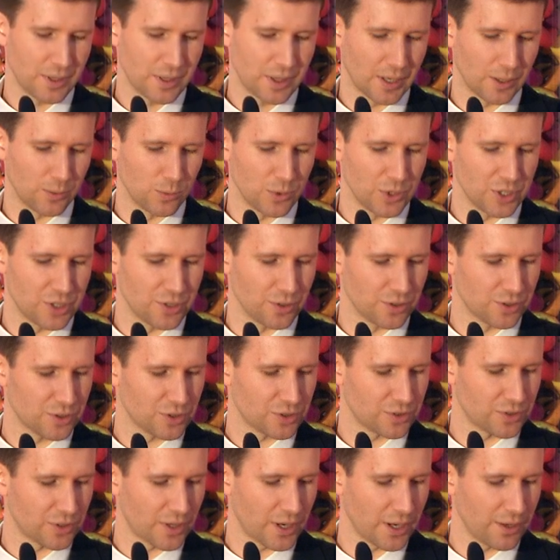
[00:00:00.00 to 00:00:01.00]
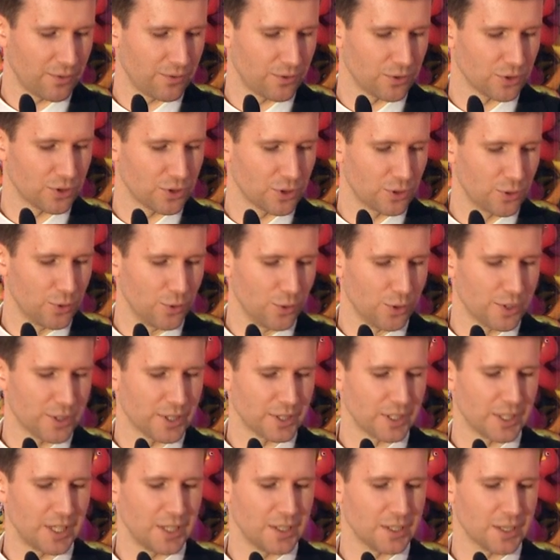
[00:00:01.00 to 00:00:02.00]
And we should strive for schools
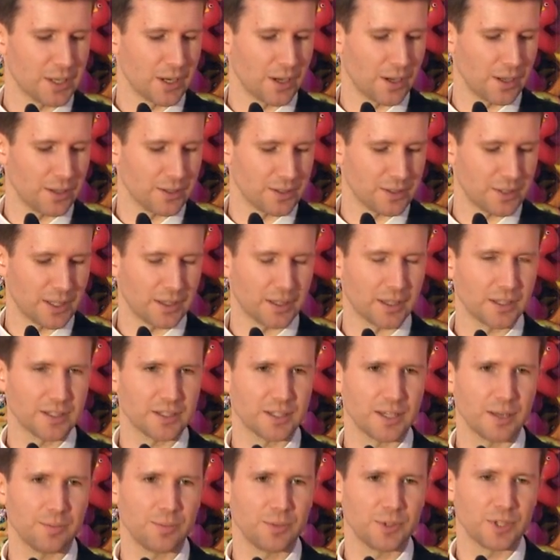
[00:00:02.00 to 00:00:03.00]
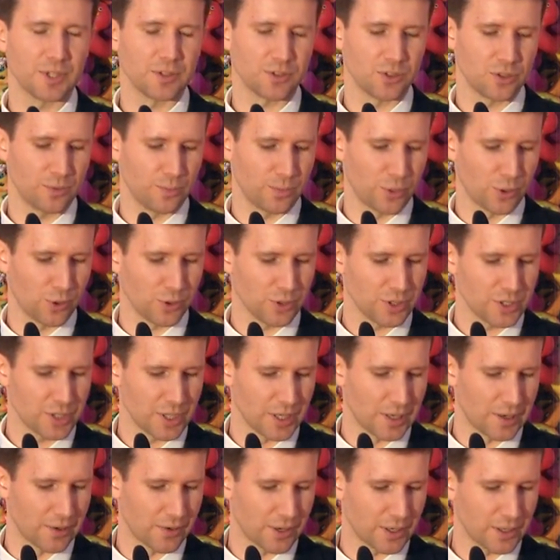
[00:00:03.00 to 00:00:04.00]
and kindergartens that accept and support
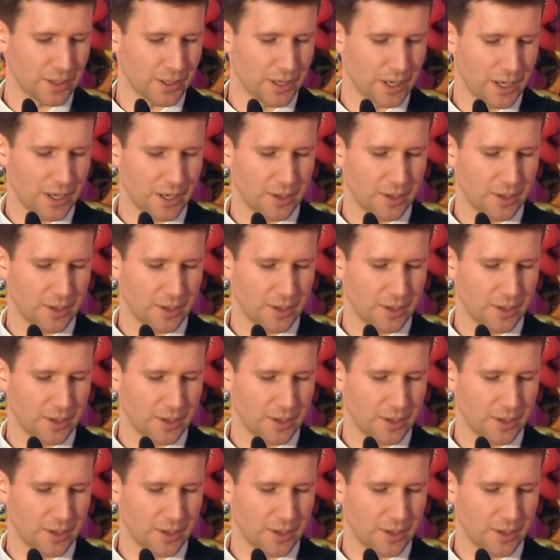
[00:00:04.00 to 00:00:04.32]
children